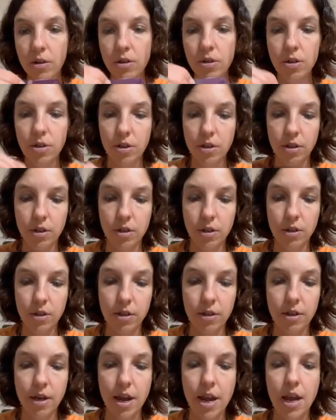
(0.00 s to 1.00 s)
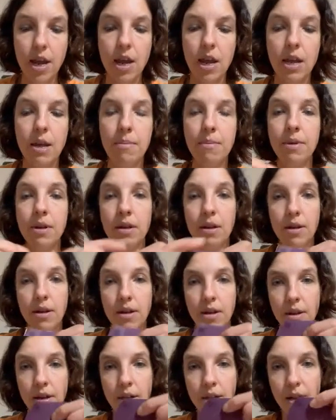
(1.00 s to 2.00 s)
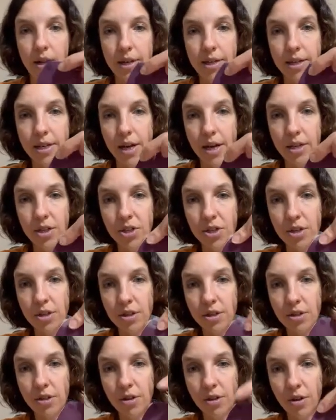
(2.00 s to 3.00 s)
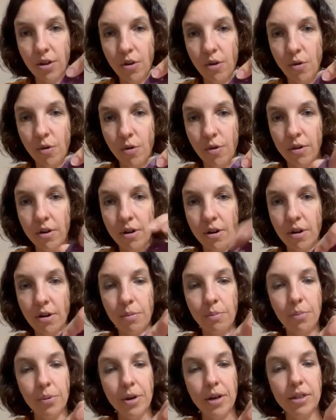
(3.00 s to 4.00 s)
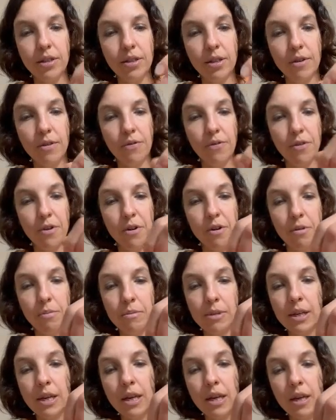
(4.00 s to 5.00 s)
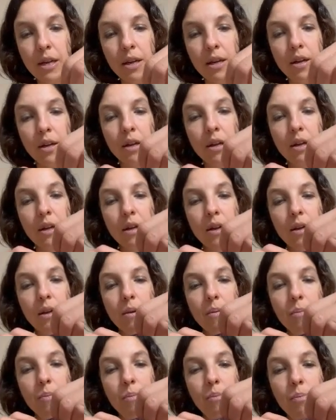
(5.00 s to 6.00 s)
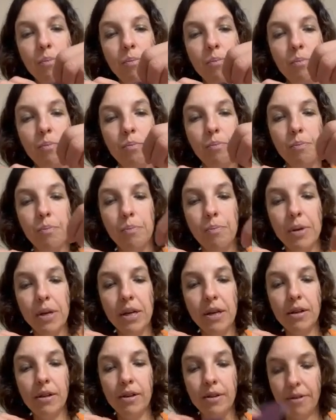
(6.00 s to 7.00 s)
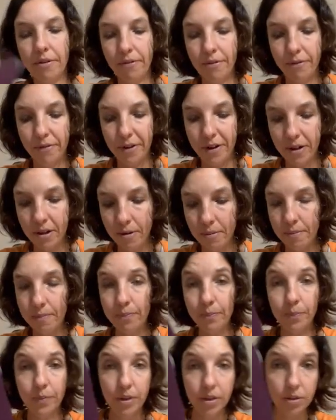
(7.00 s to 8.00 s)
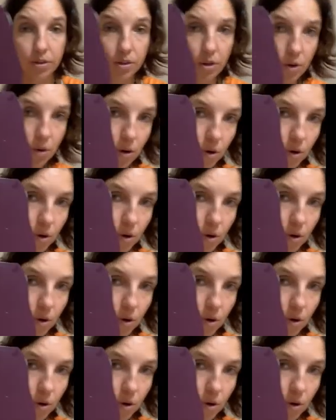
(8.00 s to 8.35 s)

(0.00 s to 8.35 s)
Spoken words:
just the same, attach it into the corner, press it firmly, peel the film so